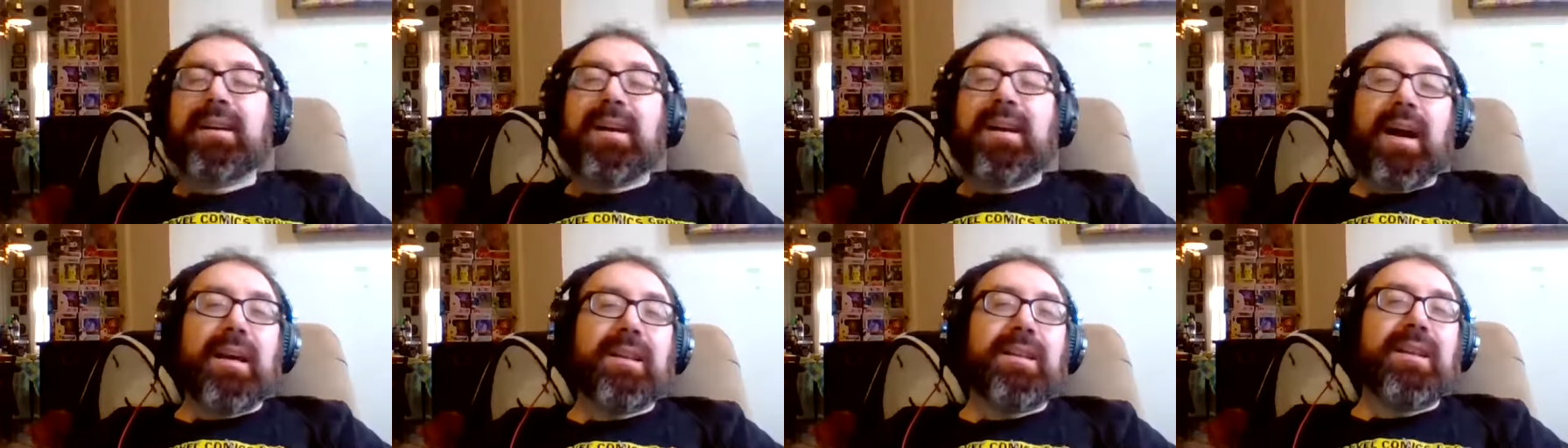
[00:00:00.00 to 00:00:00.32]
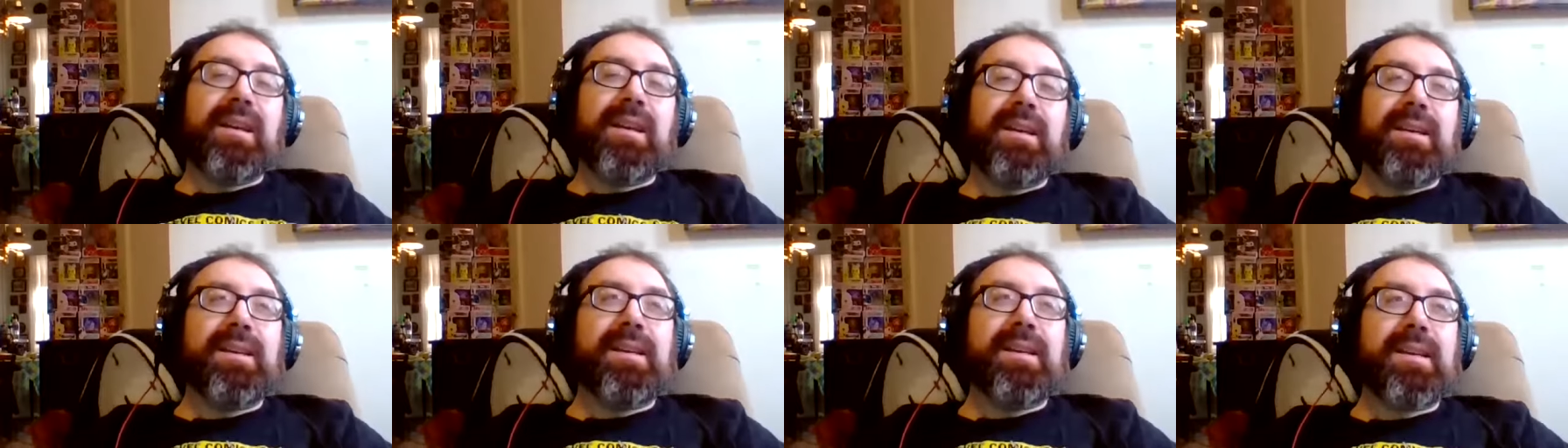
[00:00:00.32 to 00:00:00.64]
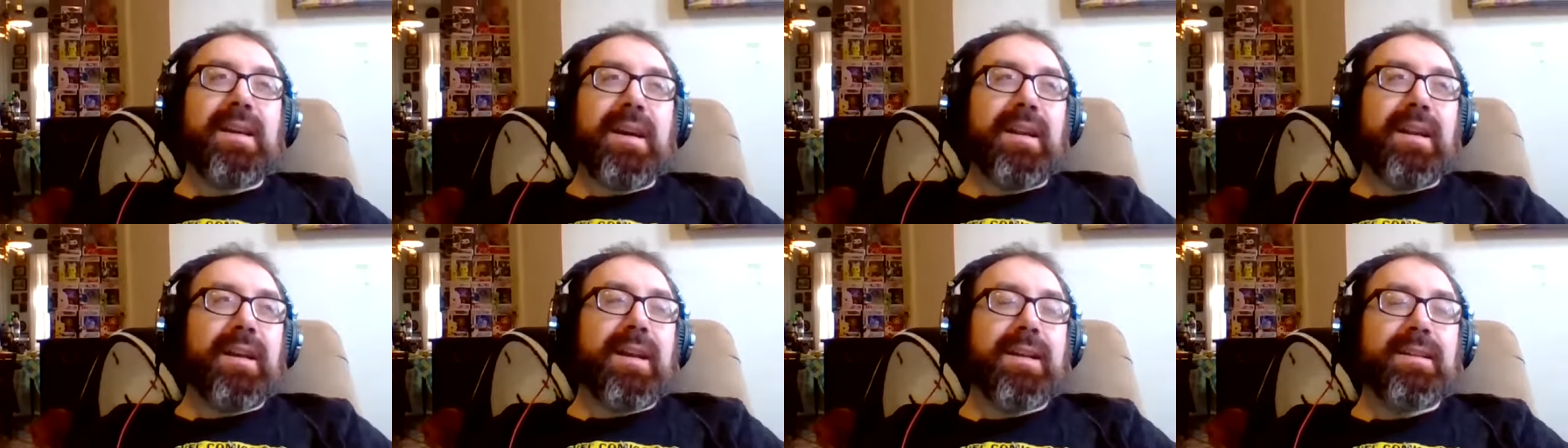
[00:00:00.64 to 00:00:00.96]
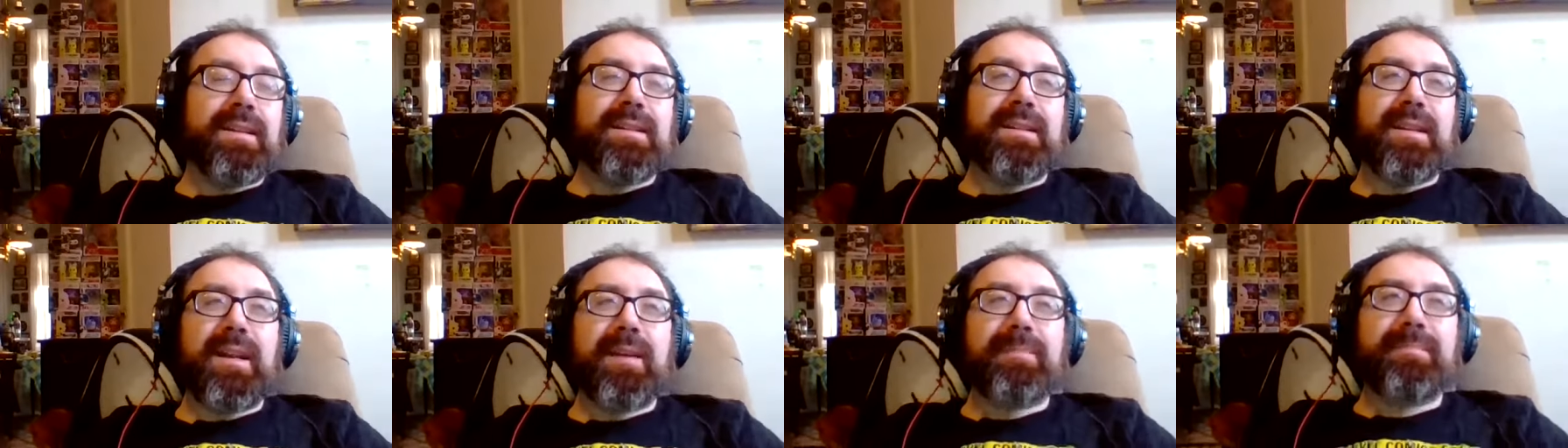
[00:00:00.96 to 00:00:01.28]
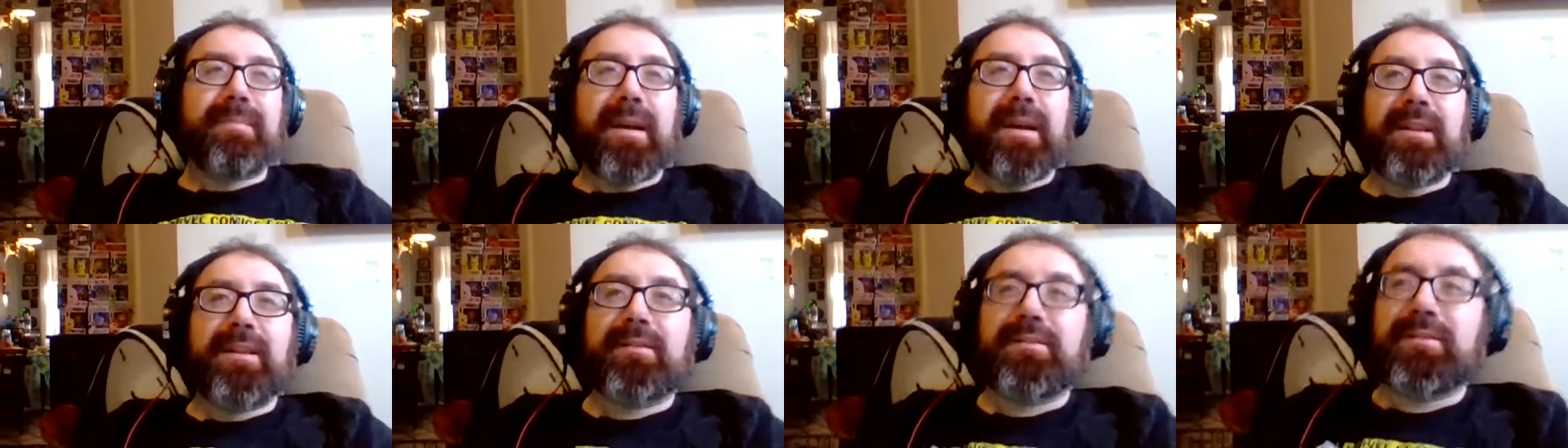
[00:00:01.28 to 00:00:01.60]
I think he kind of got set up
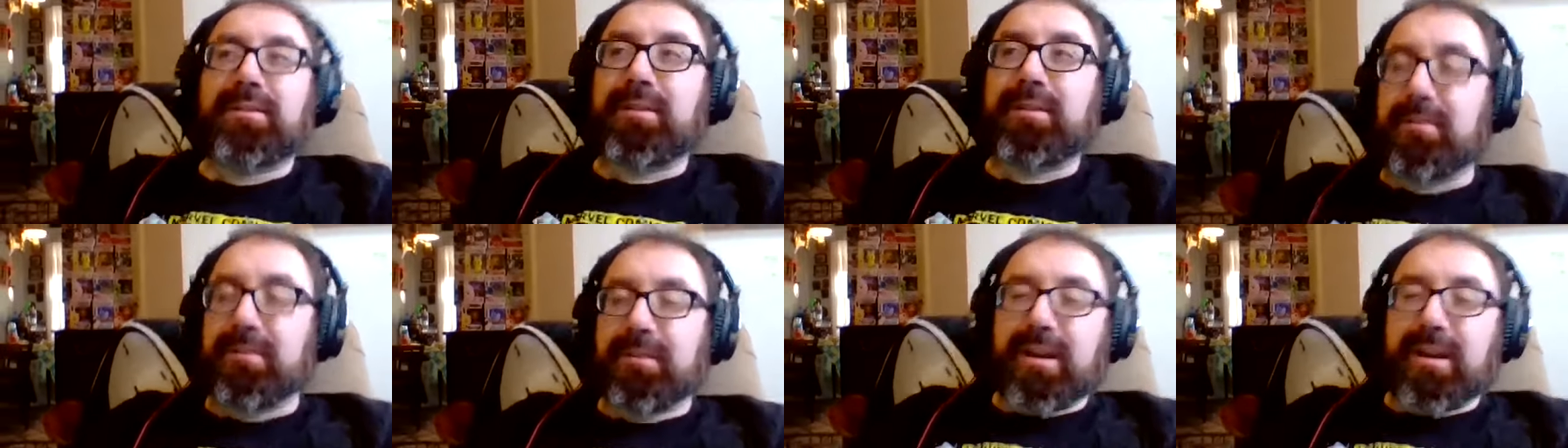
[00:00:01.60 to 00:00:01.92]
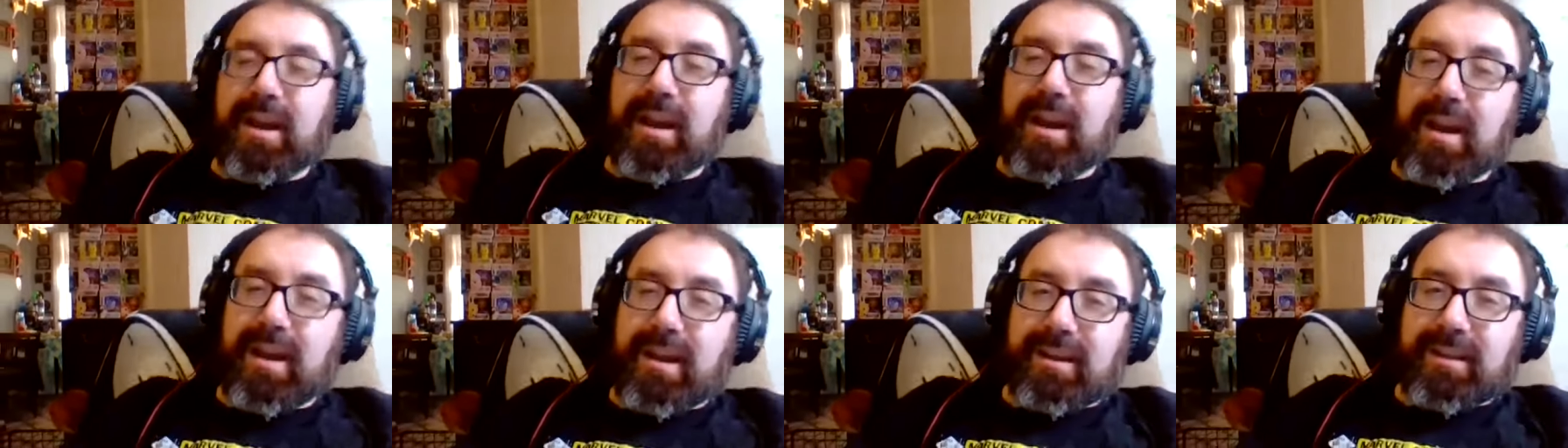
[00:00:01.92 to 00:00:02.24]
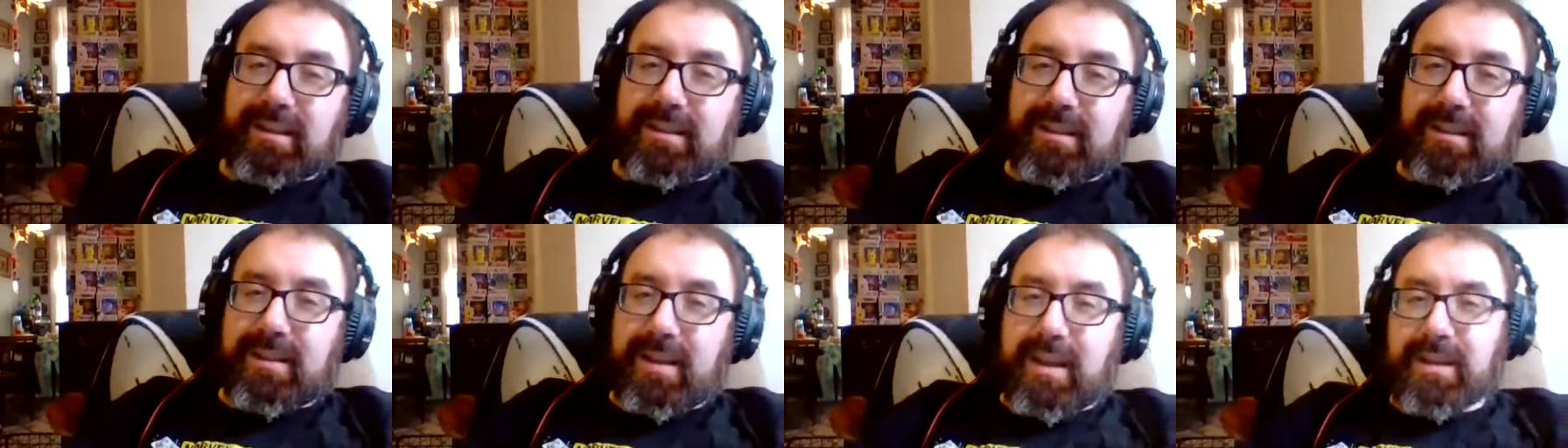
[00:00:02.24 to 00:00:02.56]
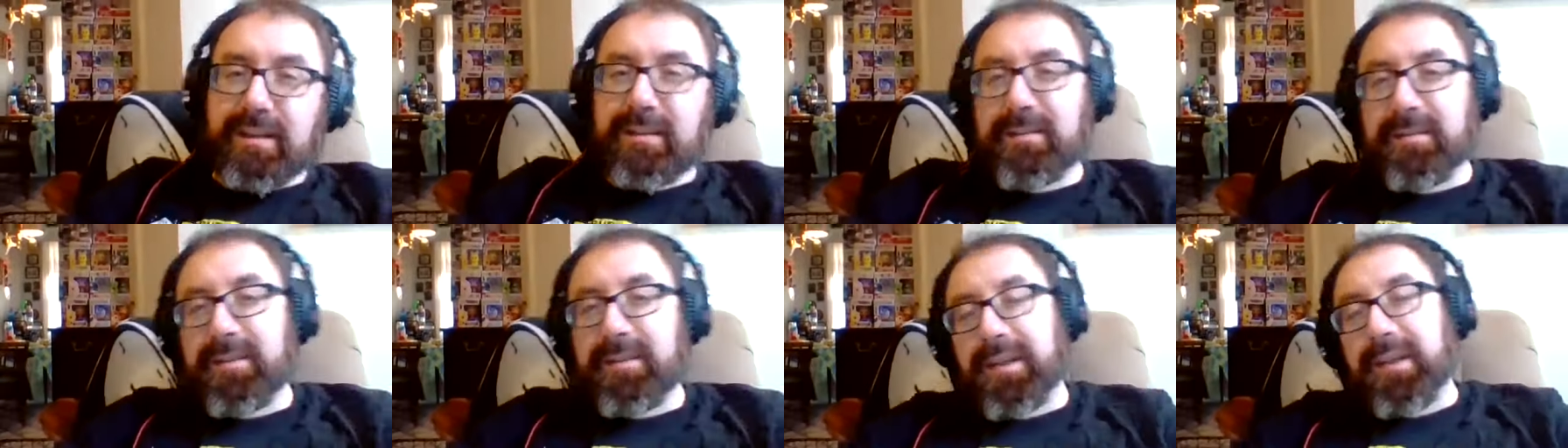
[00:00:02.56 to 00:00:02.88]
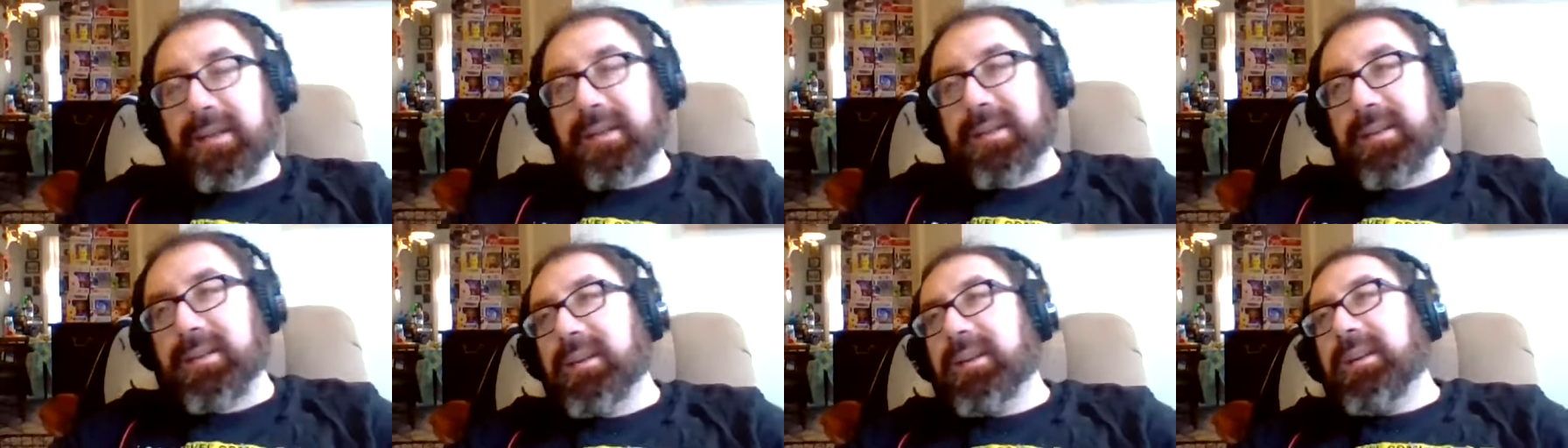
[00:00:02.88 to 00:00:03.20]
by those two guys. I don't
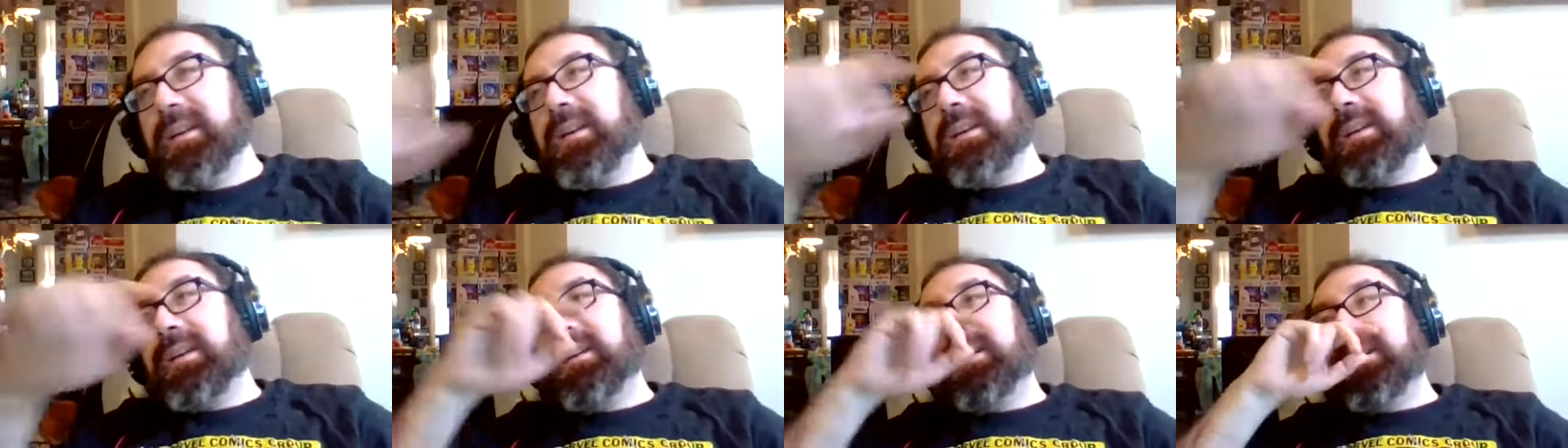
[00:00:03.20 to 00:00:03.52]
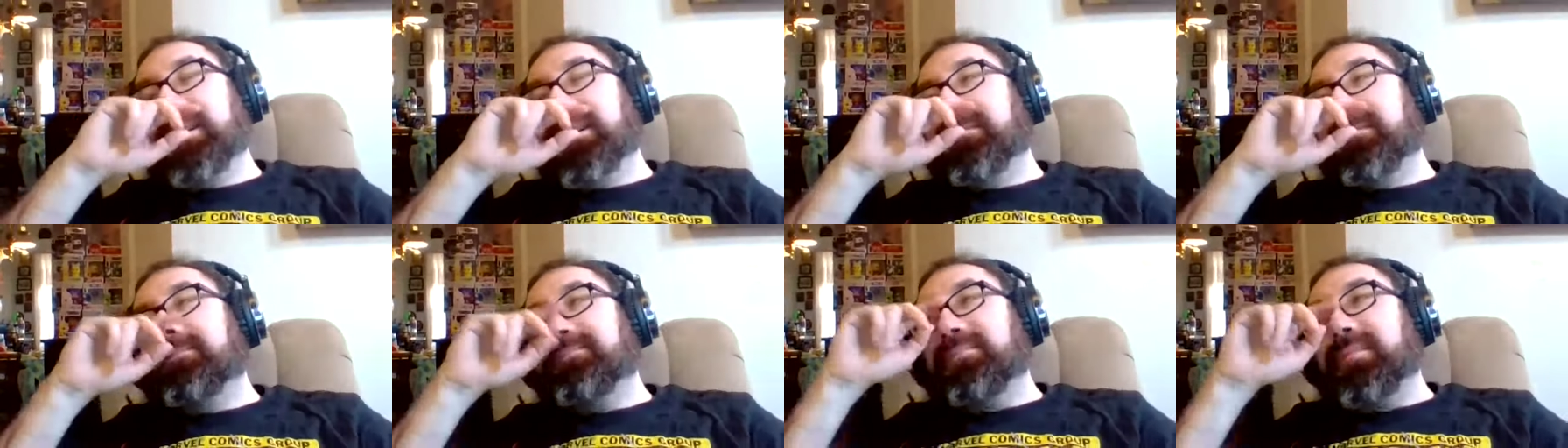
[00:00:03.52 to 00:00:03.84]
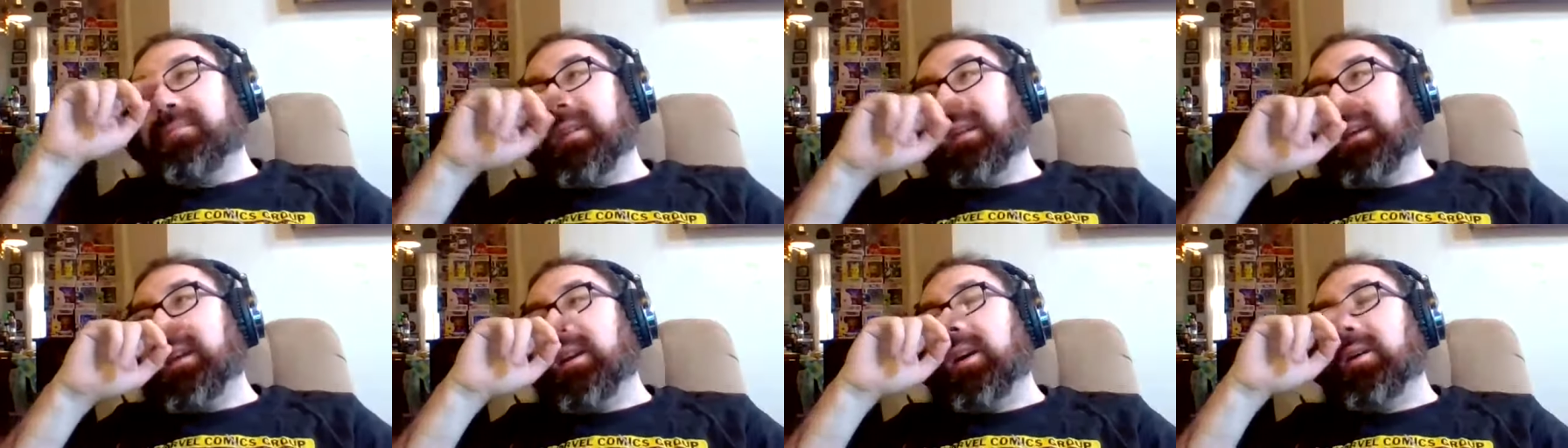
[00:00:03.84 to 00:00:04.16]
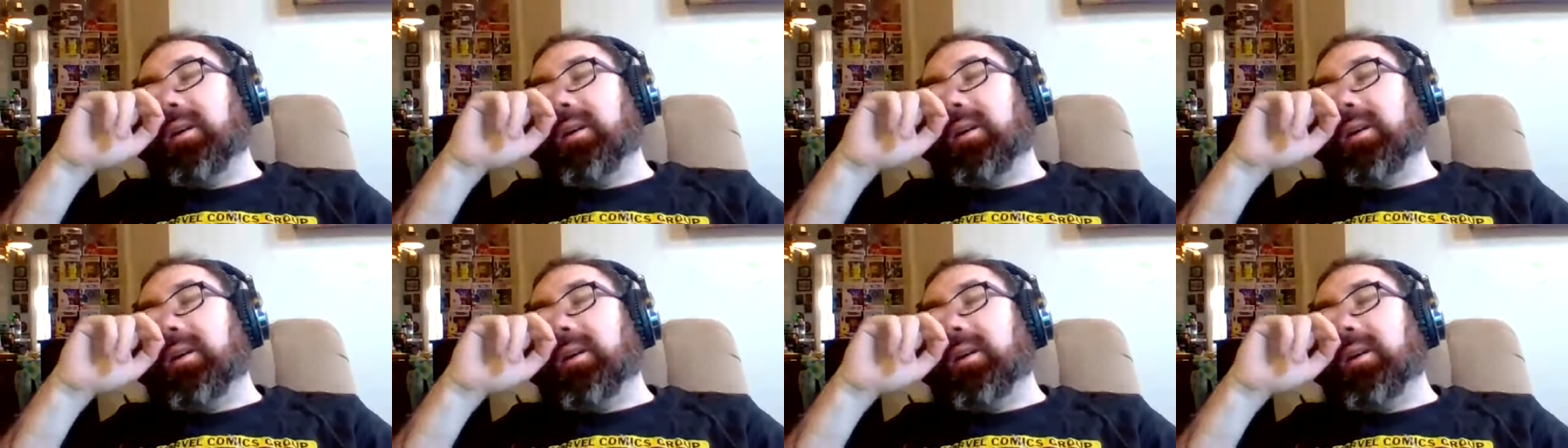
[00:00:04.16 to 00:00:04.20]
think you